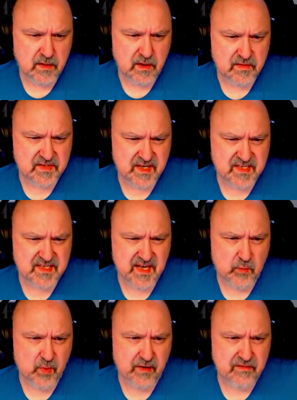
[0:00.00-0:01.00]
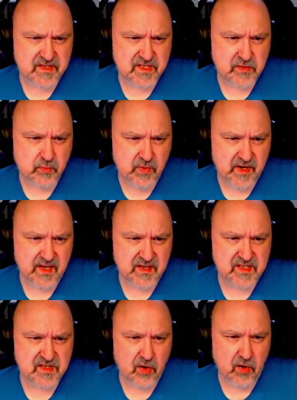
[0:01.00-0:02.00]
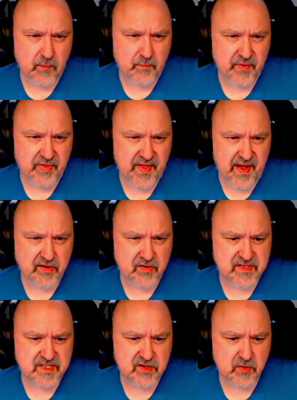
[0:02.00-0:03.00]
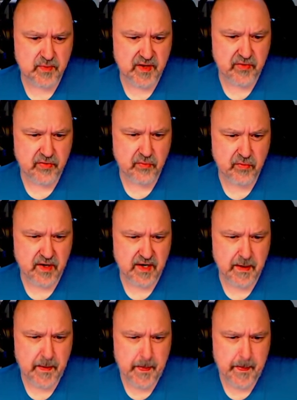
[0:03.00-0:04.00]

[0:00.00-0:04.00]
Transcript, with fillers: I was going to say where is 3 in this column, but that could still be a 3.